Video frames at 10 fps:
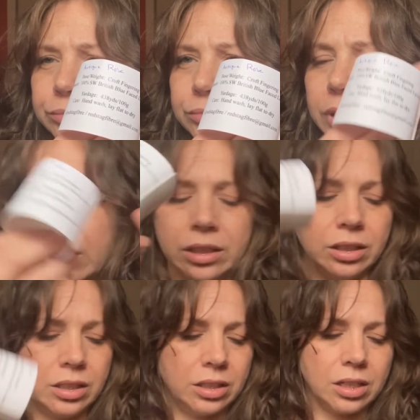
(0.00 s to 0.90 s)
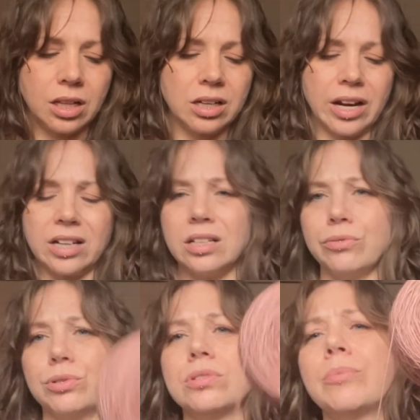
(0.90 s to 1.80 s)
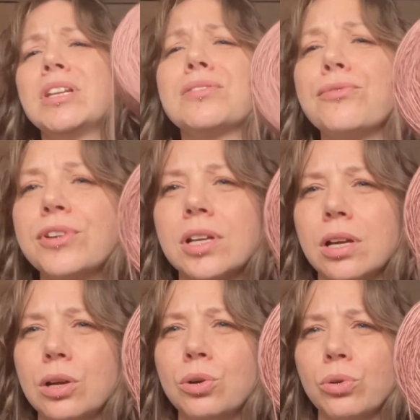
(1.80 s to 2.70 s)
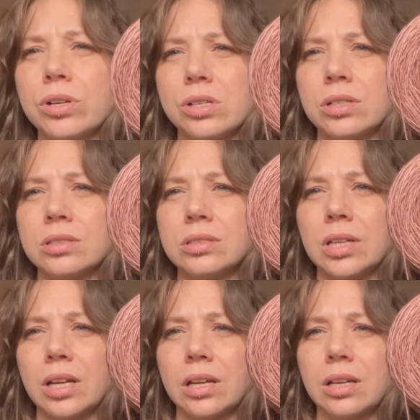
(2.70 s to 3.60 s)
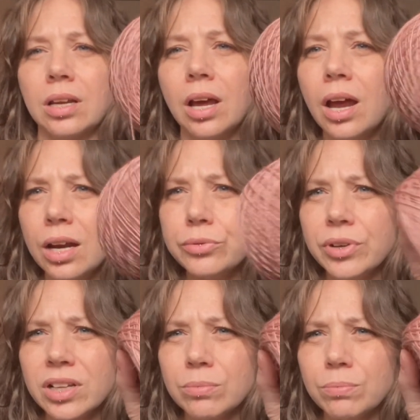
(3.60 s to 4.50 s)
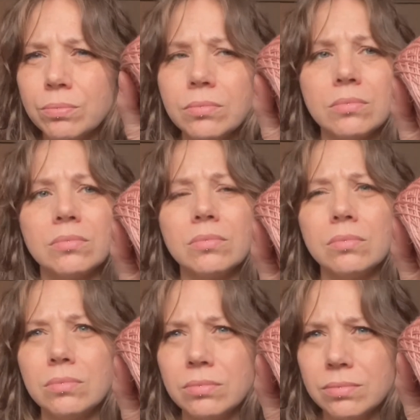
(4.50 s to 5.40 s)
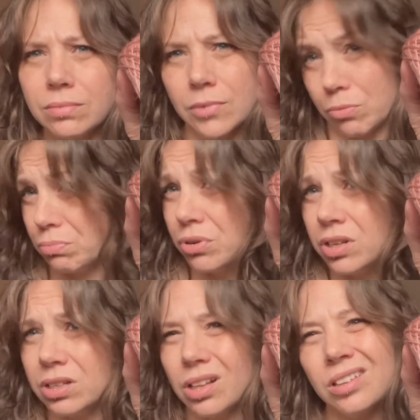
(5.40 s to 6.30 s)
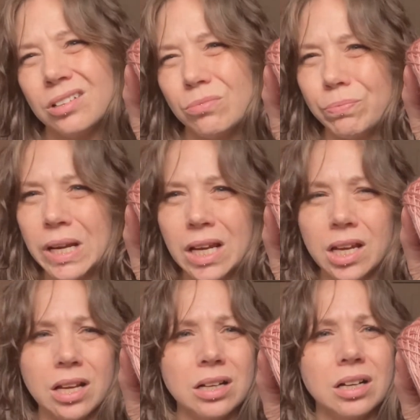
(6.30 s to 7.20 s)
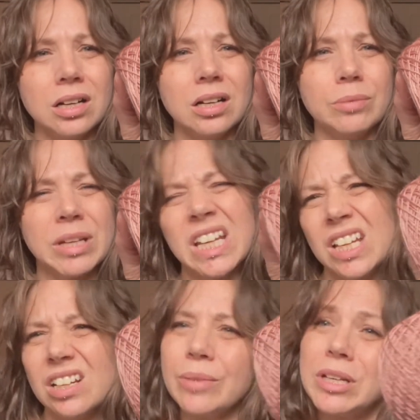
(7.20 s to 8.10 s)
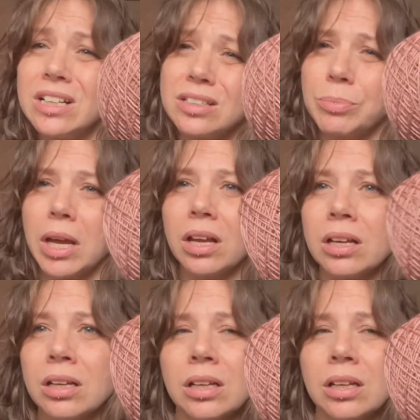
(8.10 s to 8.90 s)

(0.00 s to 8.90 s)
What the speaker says: And the color Antique Rose, I mean, it's freaking gorgeous. Like, it's reading pretty, a little pinkier. I mean, it is pink,